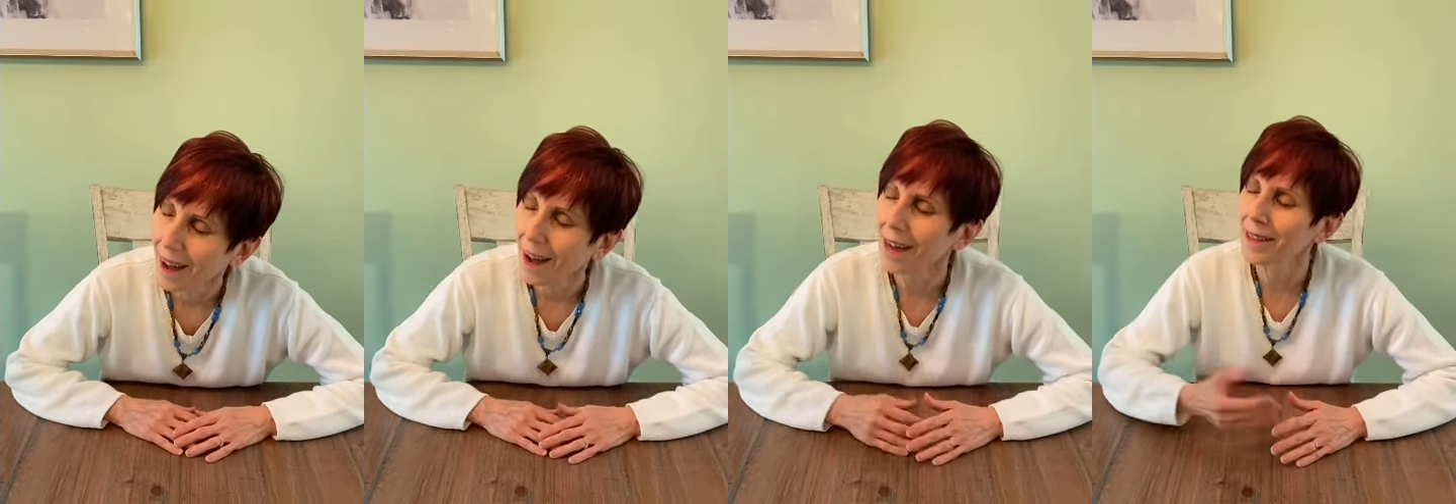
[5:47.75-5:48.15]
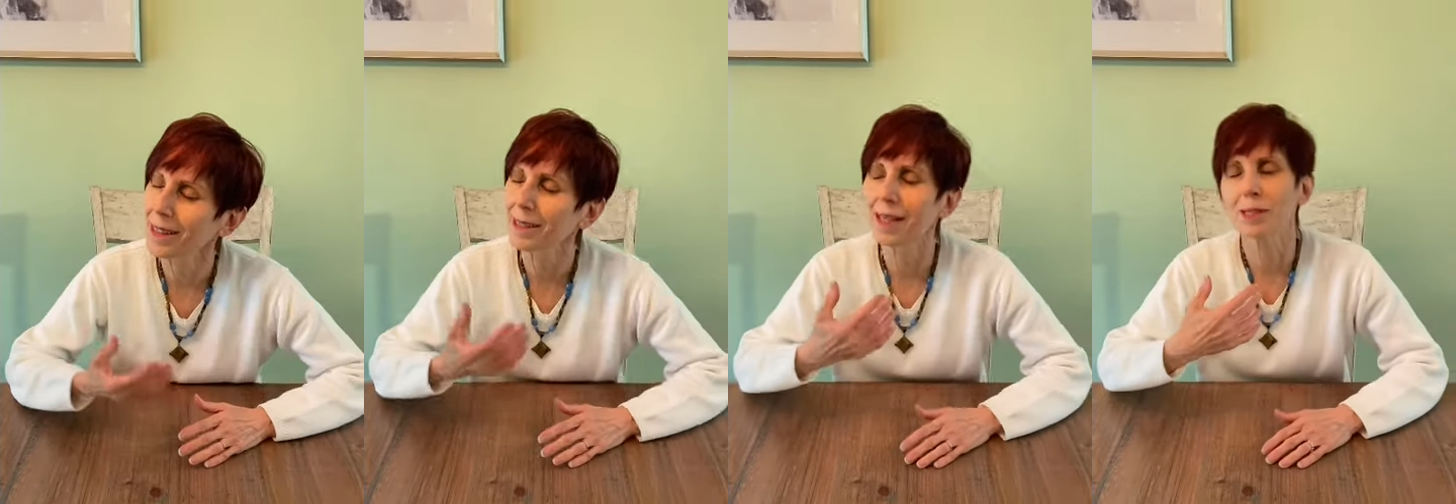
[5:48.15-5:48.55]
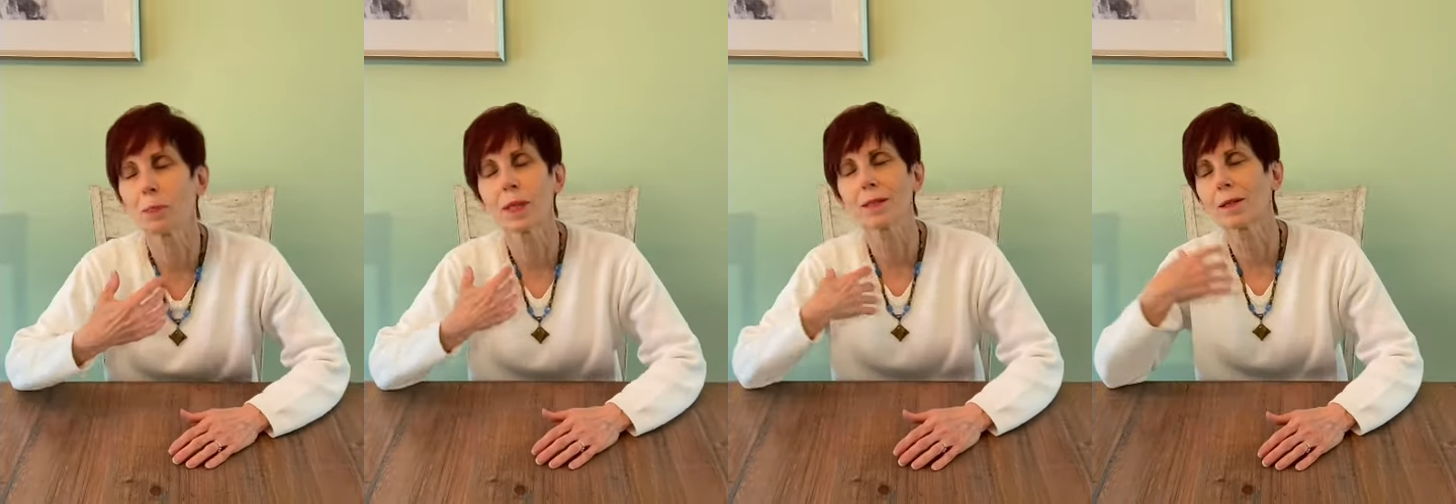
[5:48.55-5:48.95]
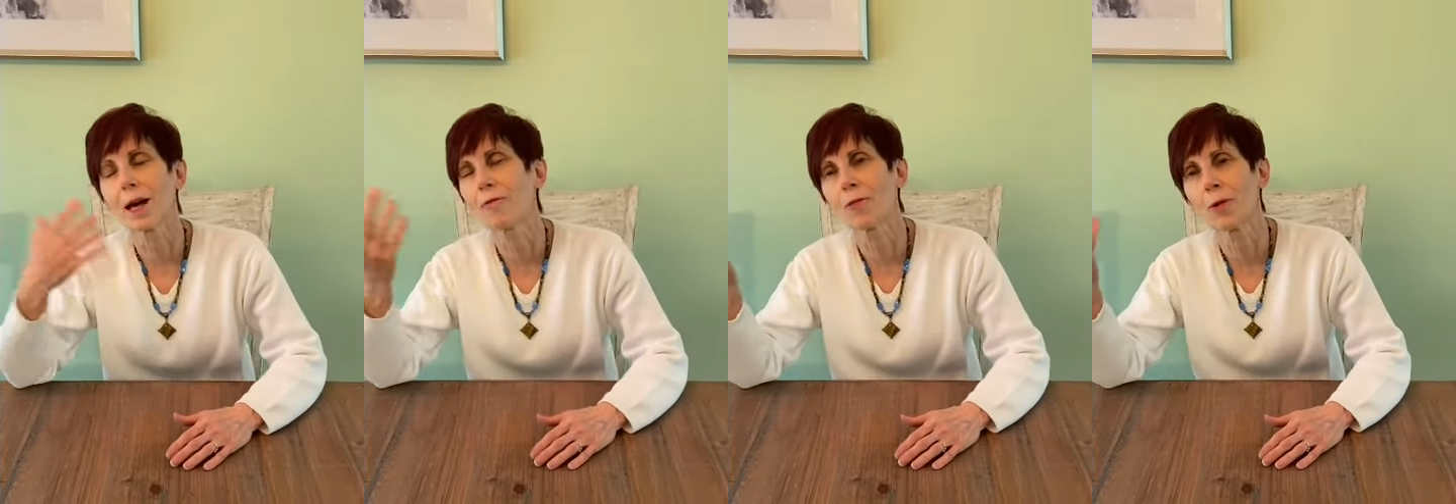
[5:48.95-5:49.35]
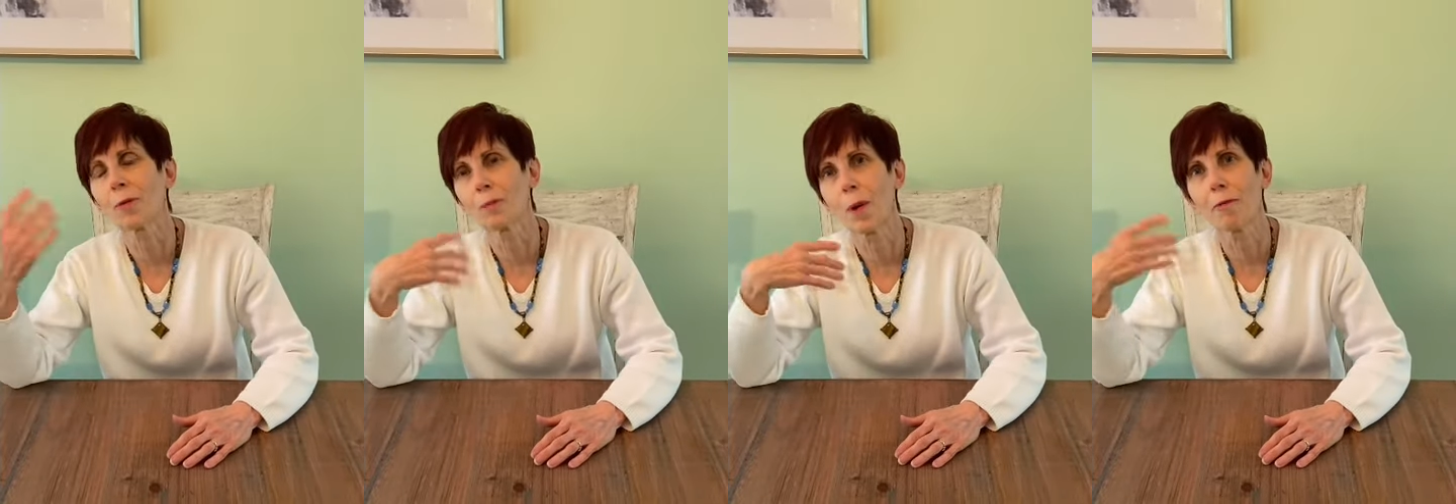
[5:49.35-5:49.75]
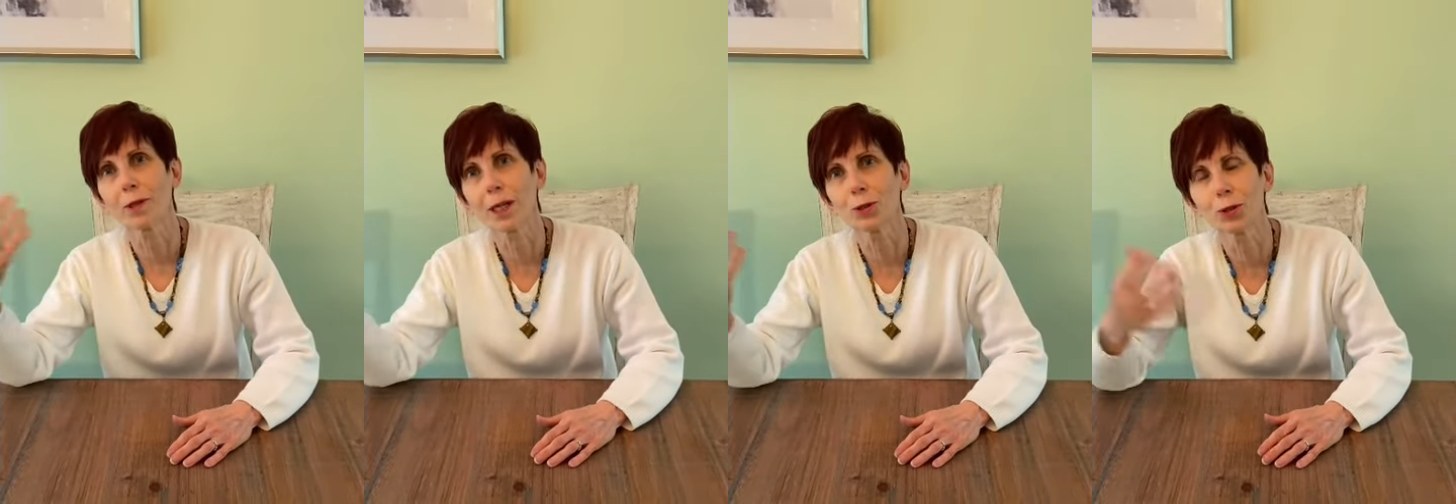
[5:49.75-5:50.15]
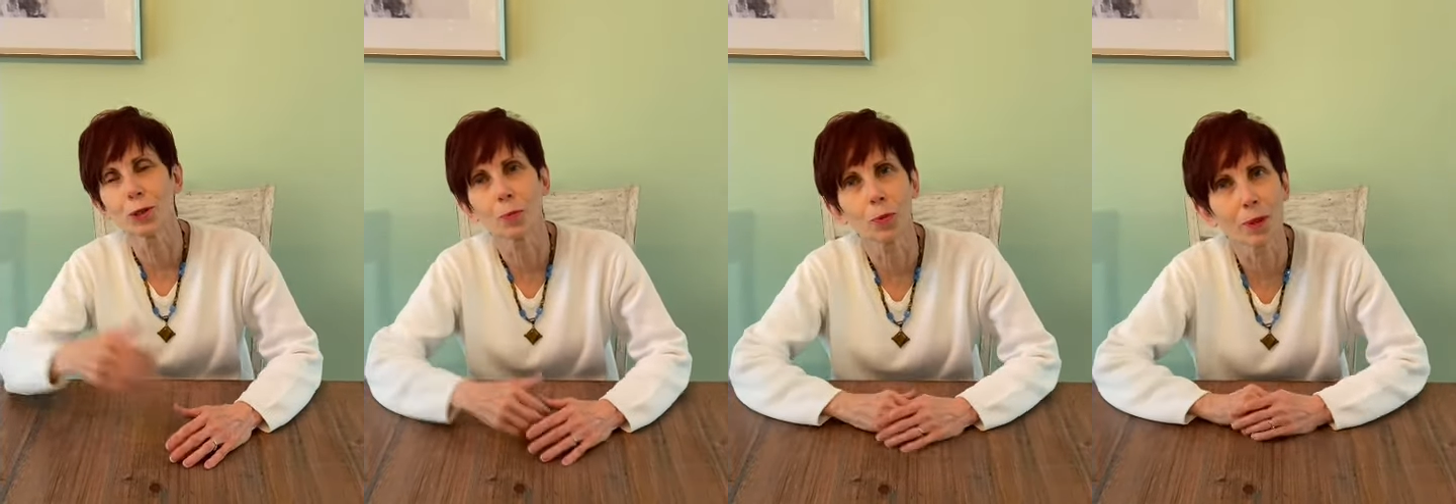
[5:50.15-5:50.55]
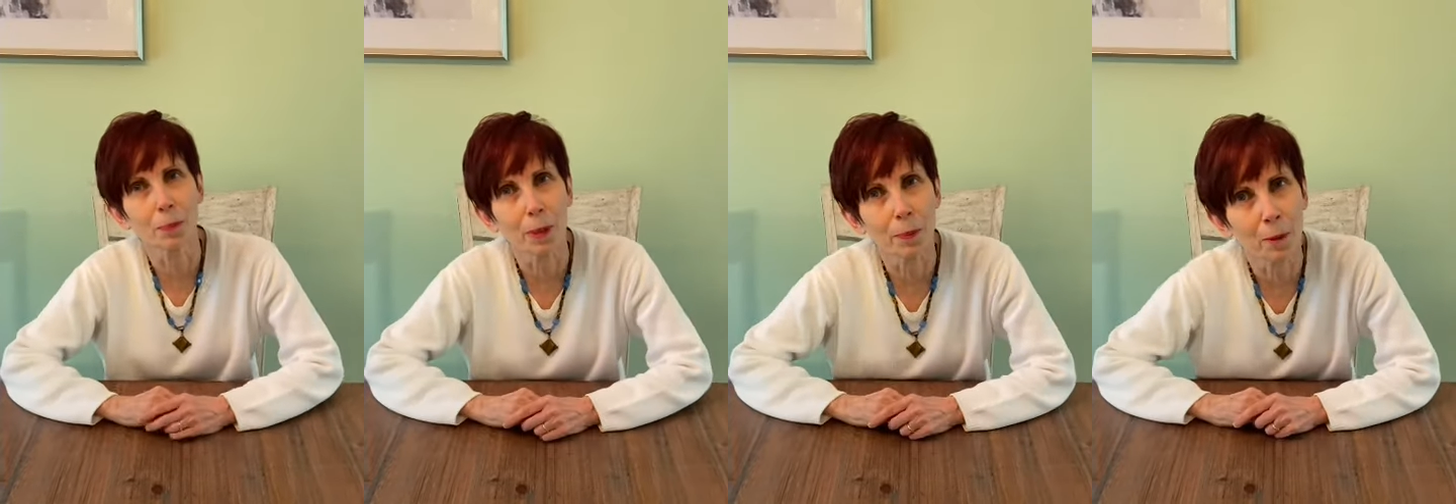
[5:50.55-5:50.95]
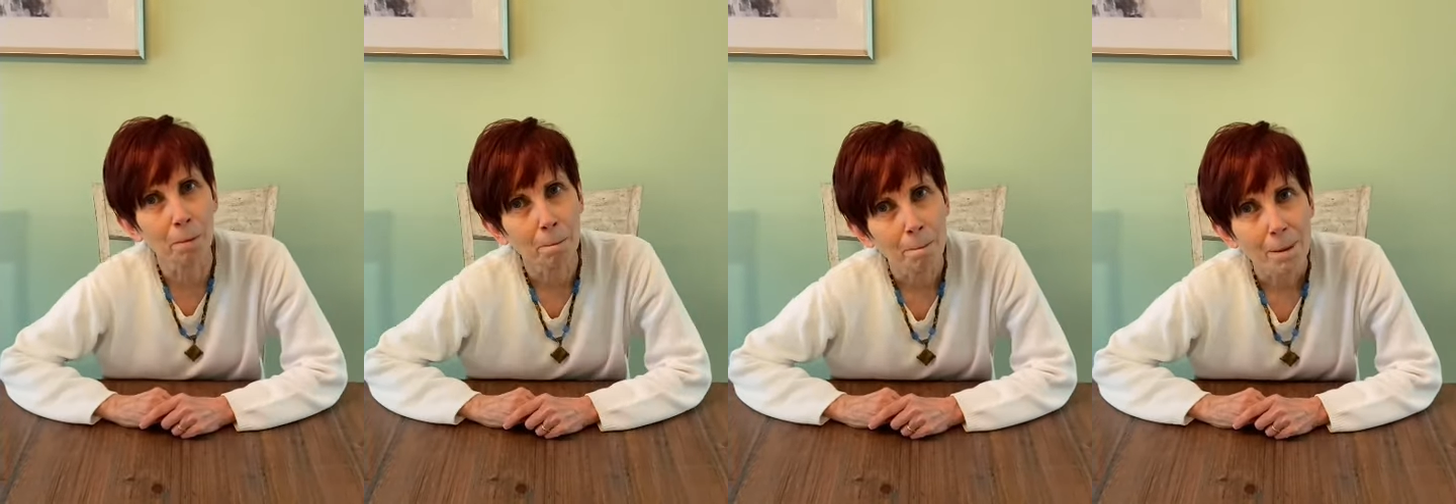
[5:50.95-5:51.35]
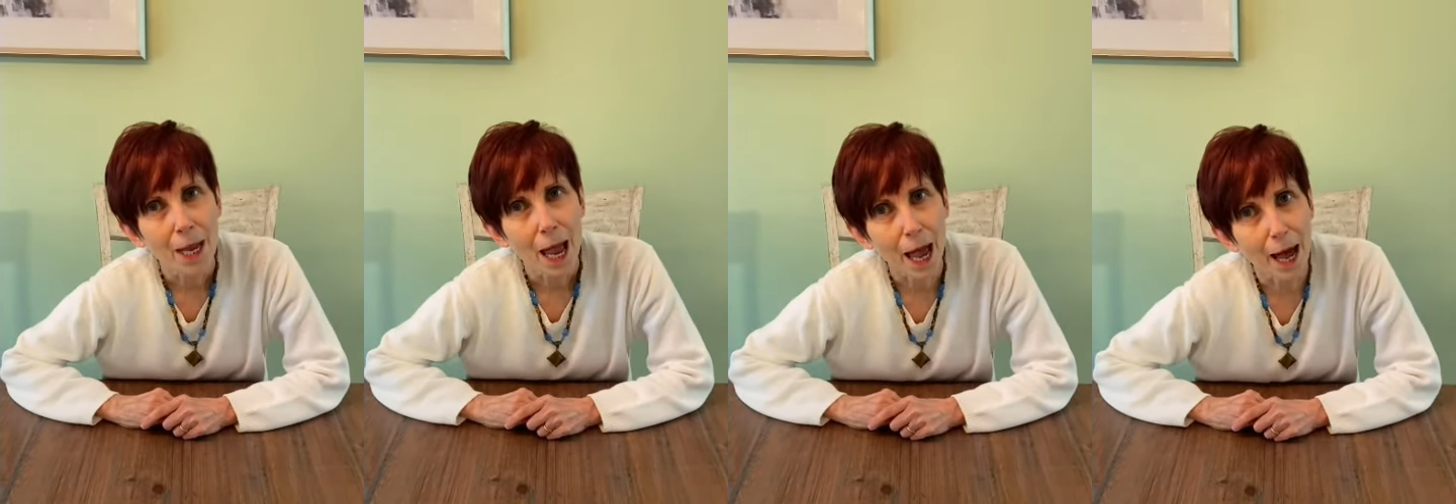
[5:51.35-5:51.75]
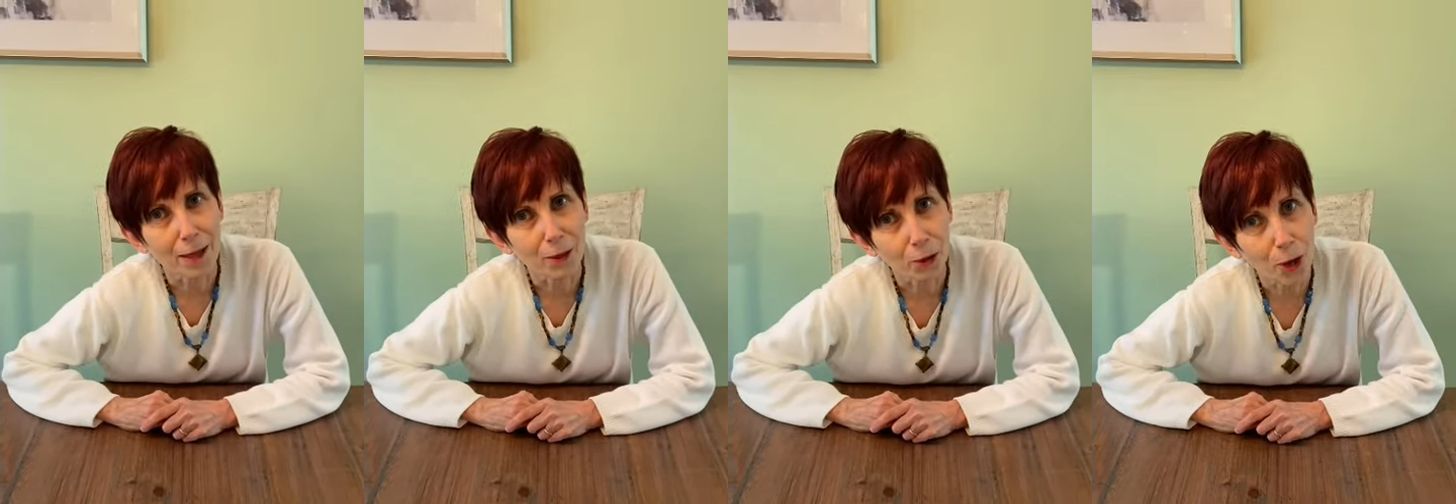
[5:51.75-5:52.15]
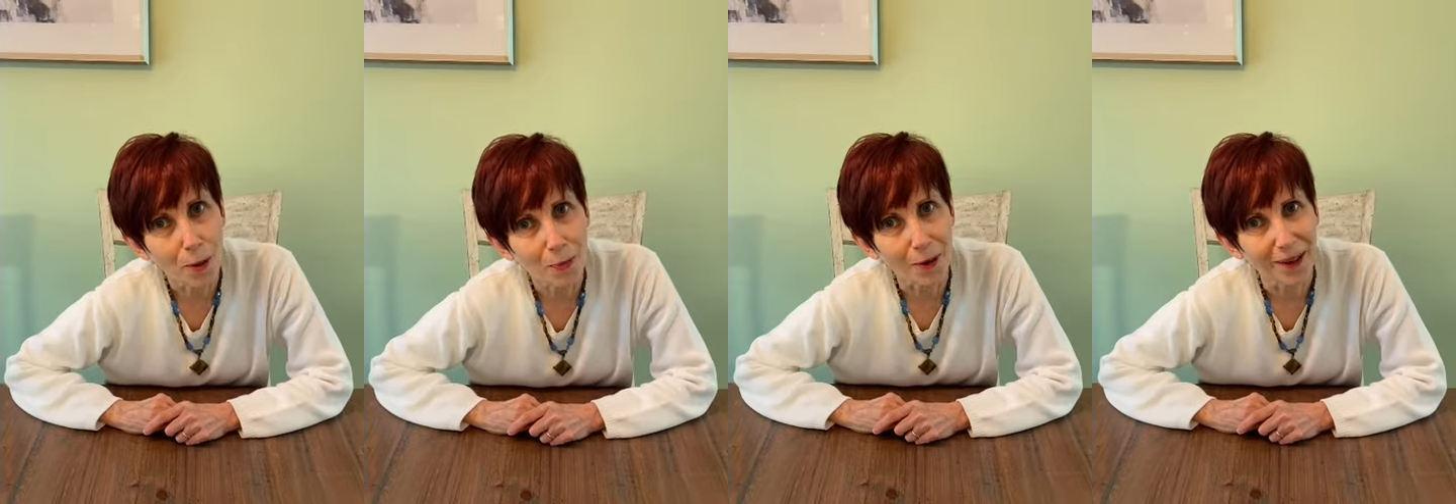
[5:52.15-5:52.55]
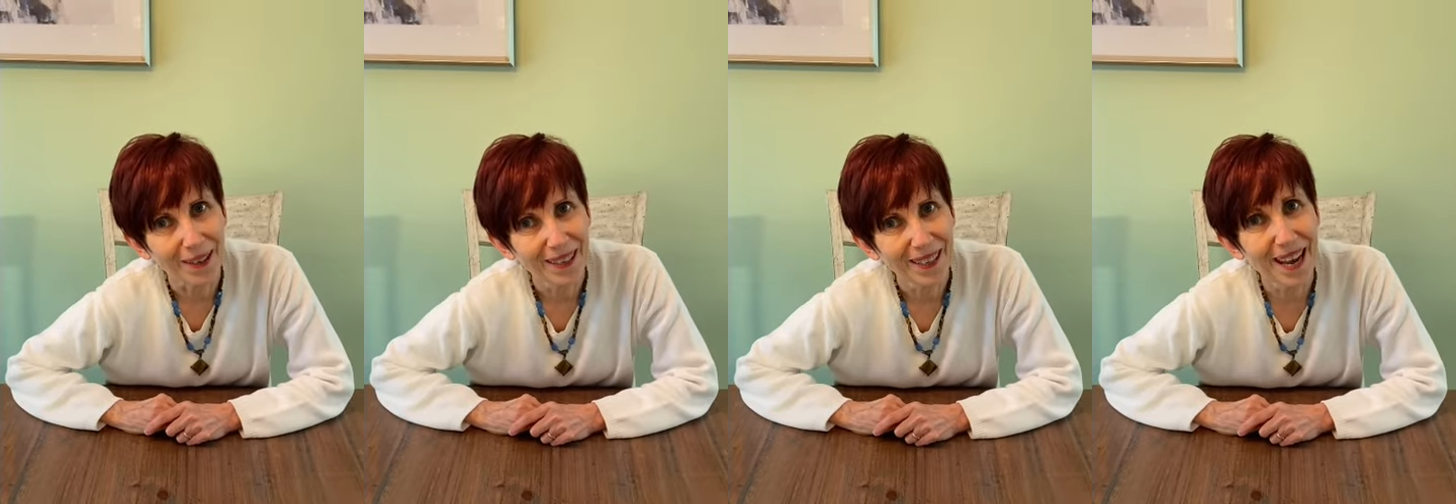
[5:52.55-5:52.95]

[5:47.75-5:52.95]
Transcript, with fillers: I think that speaks a lot for my relationship with the people at the library. Sure does.